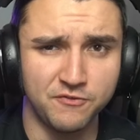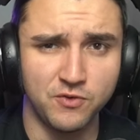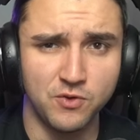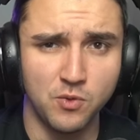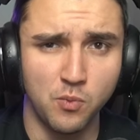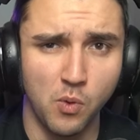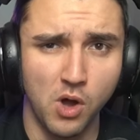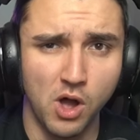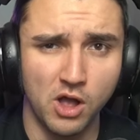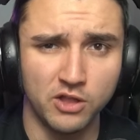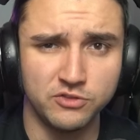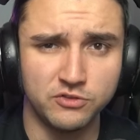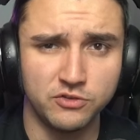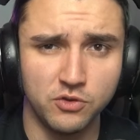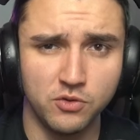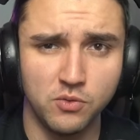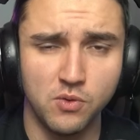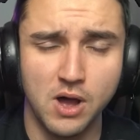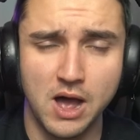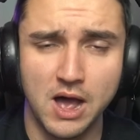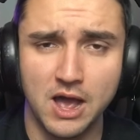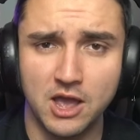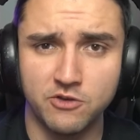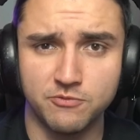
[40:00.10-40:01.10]
if you want
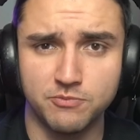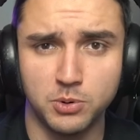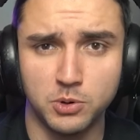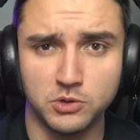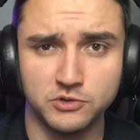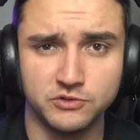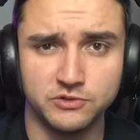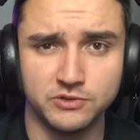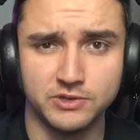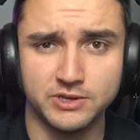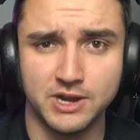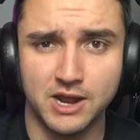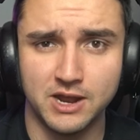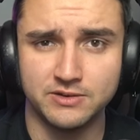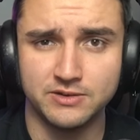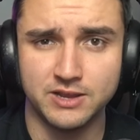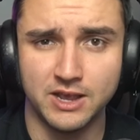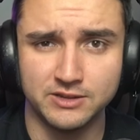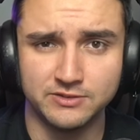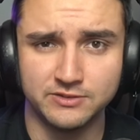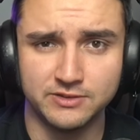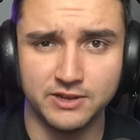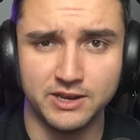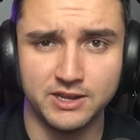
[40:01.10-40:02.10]
to. I have personally not
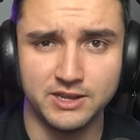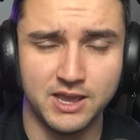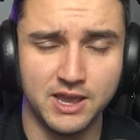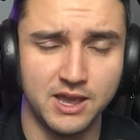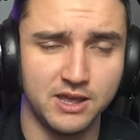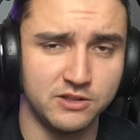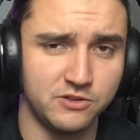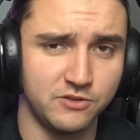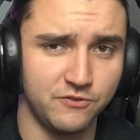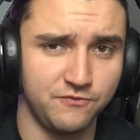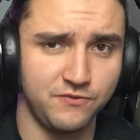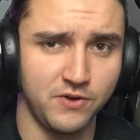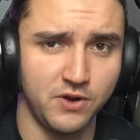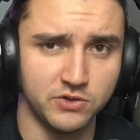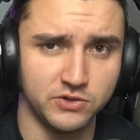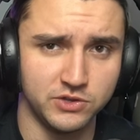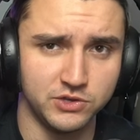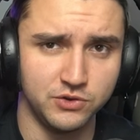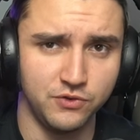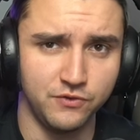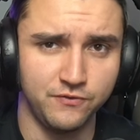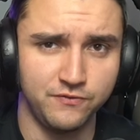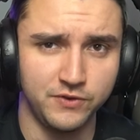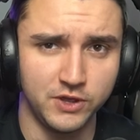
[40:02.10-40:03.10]
tested it yet. It's a
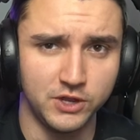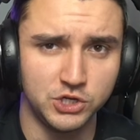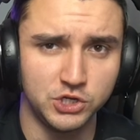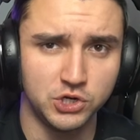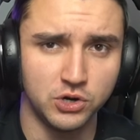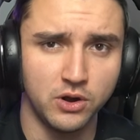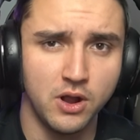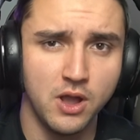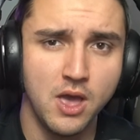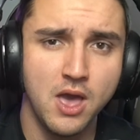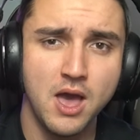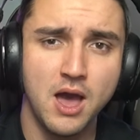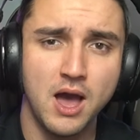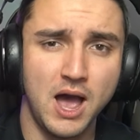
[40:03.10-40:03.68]
fairly new feature.